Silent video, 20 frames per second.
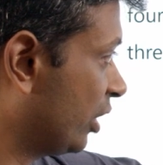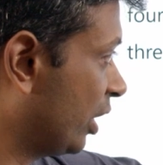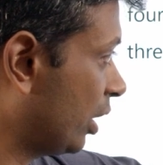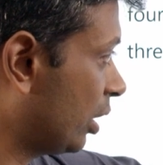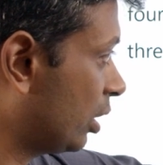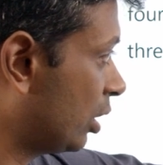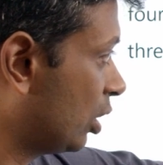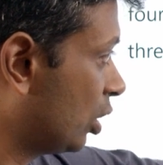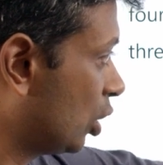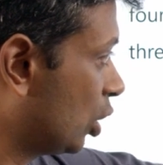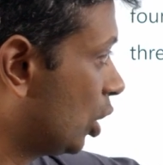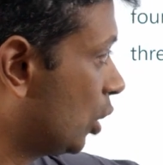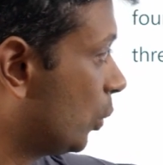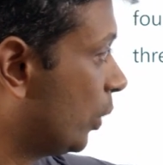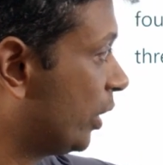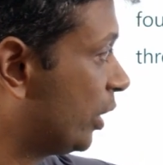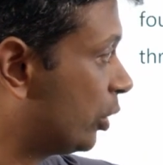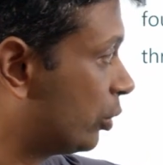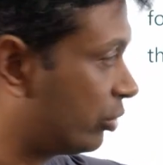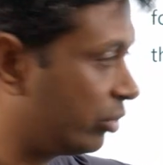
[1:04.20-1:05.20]
there
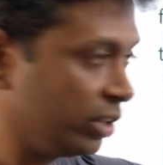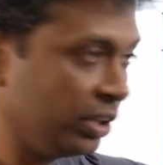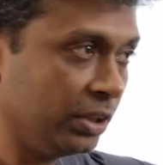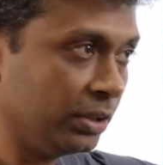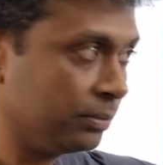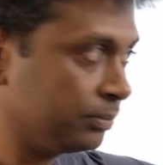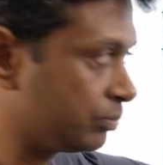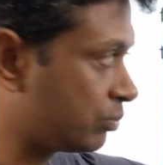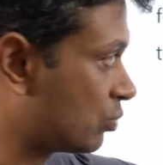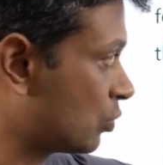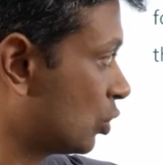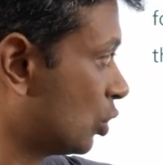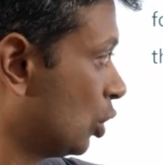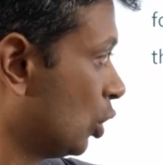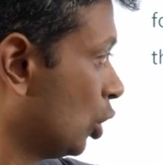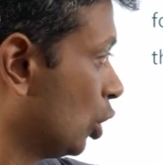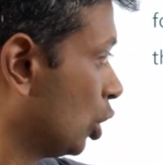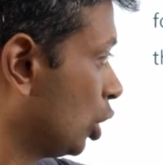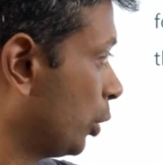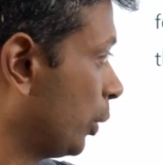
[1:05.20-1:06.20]
going to C,
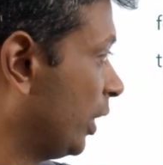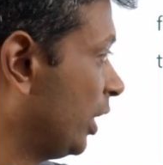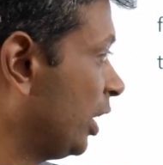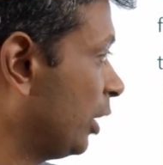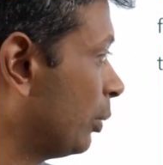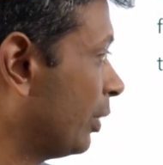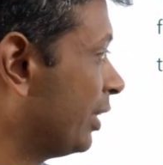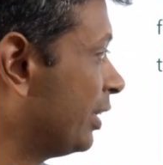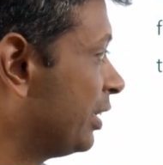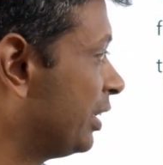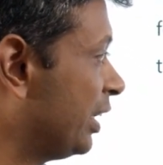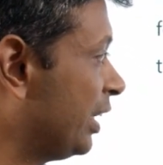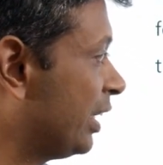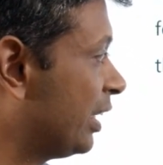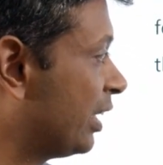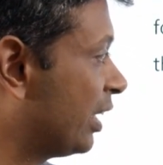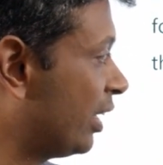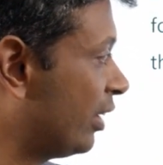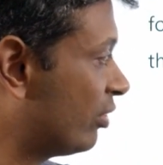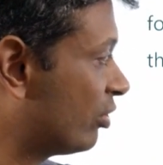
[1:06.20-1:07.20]
21
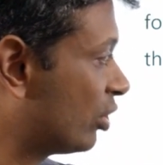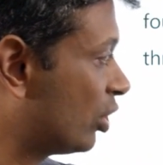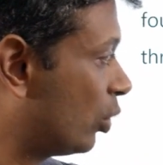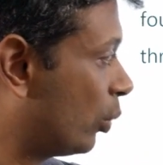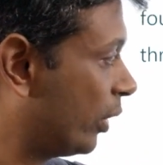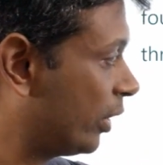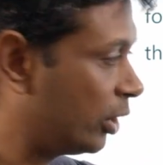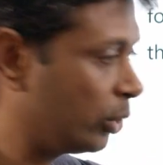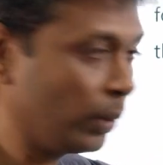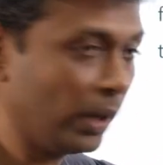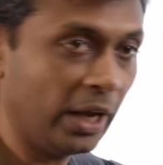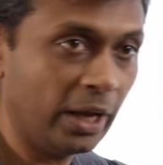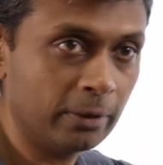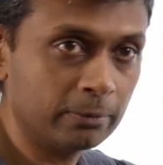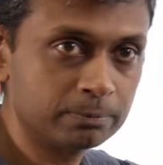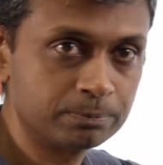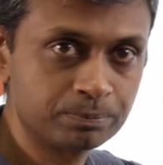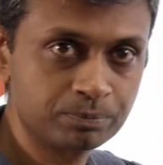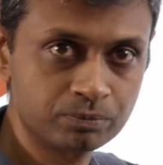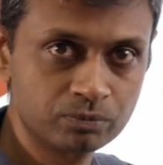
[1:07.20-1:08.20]
teak trees going to A.
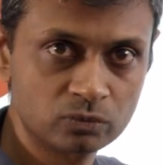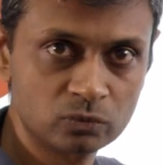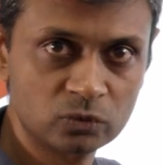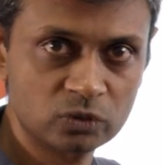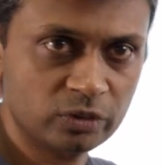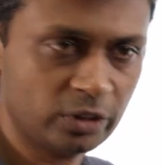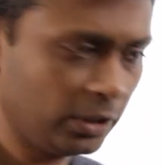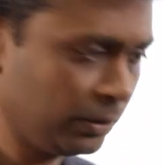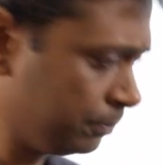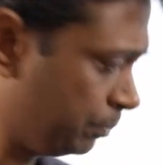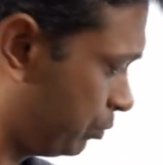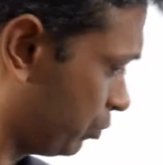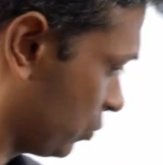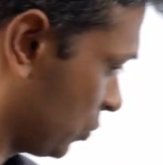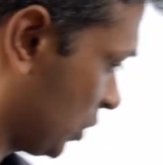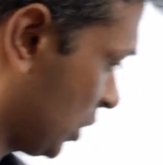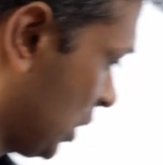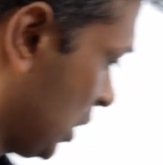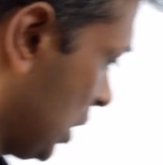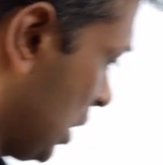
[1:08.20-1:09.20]
Right?
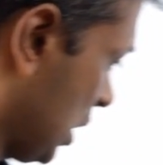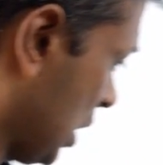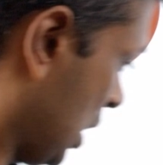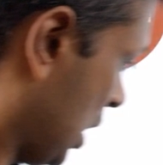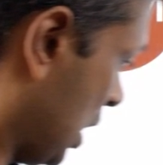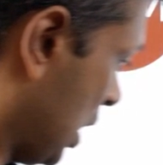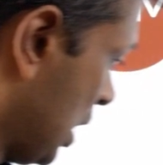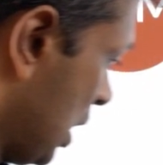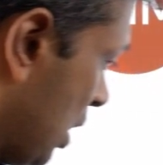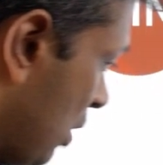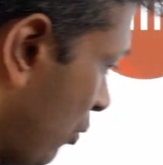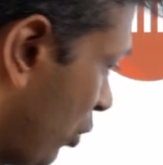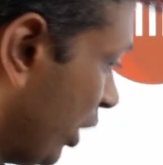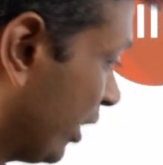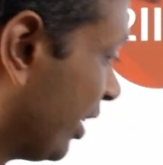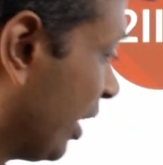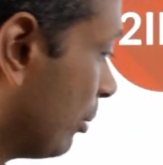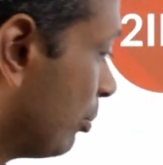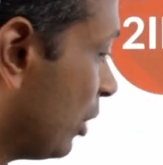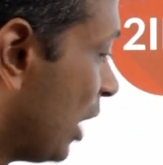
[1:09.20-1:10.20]
For
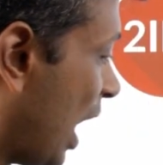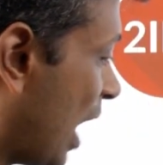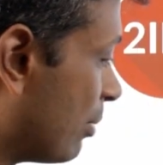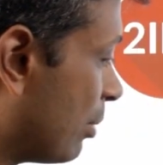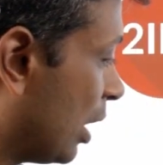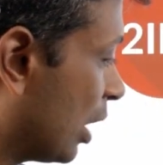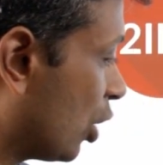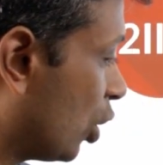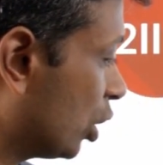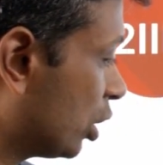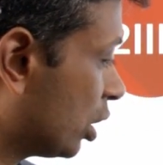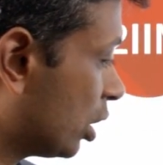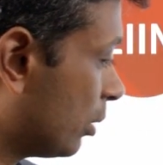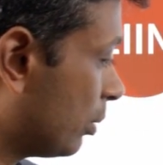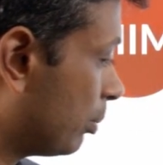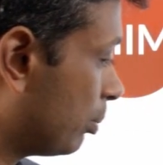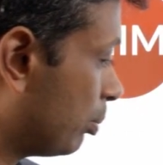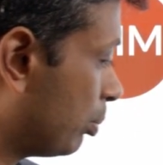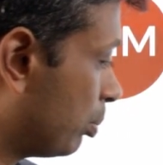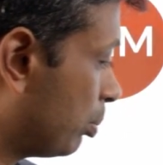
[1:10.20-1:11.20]
example, Ava got
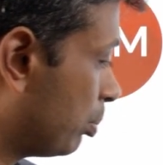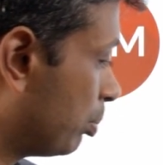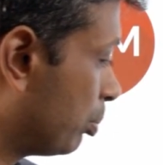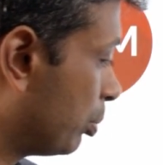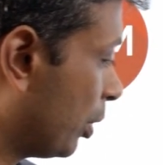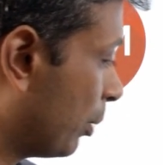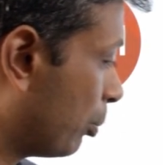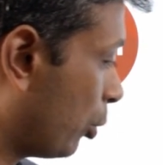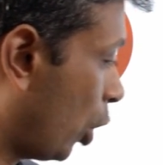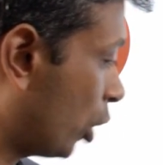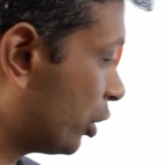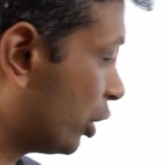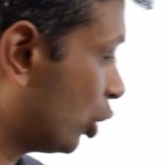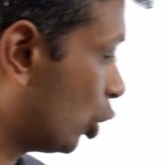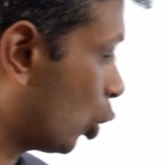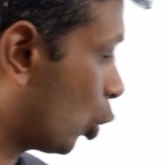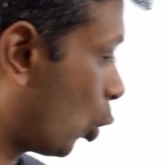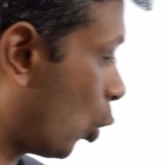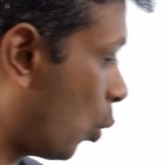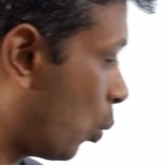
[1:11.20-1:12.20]
the plot in
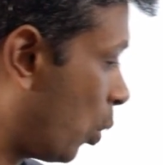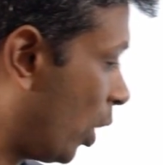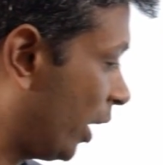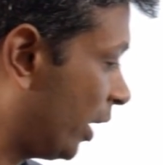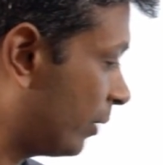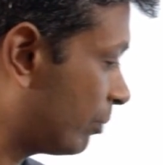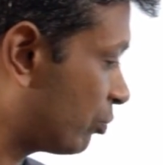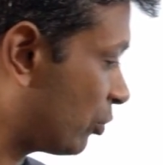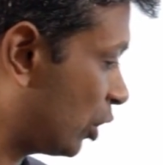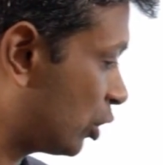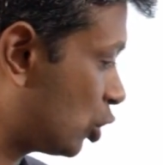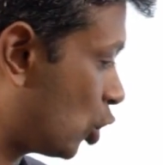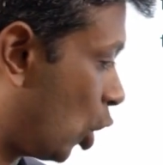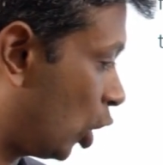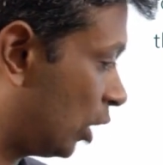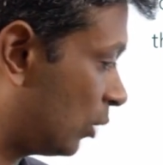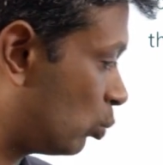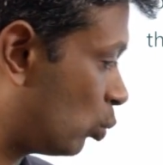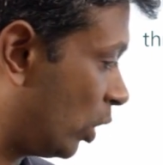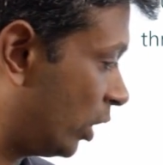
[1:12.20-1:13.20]
row Y and
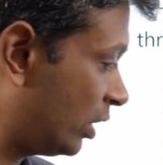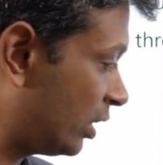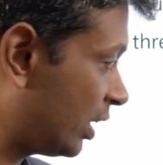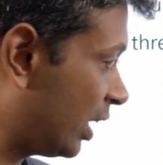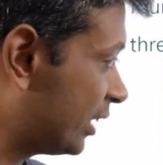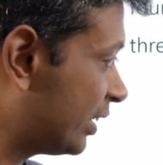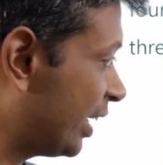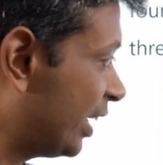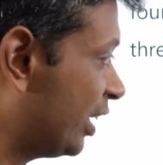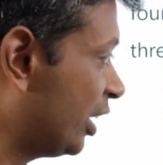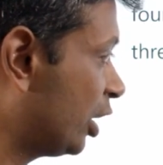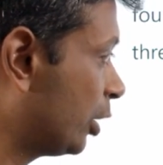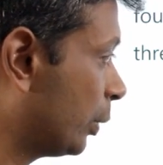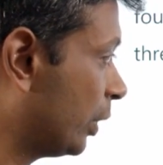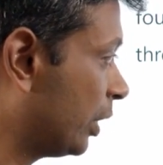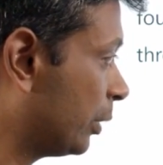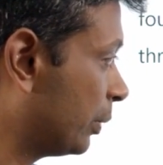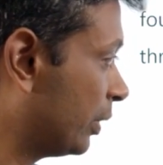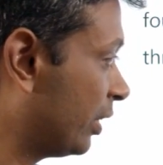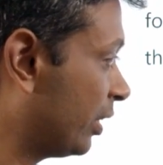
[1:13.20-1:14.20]
column 1 containing
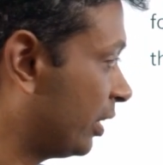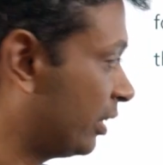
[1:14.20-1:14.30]
21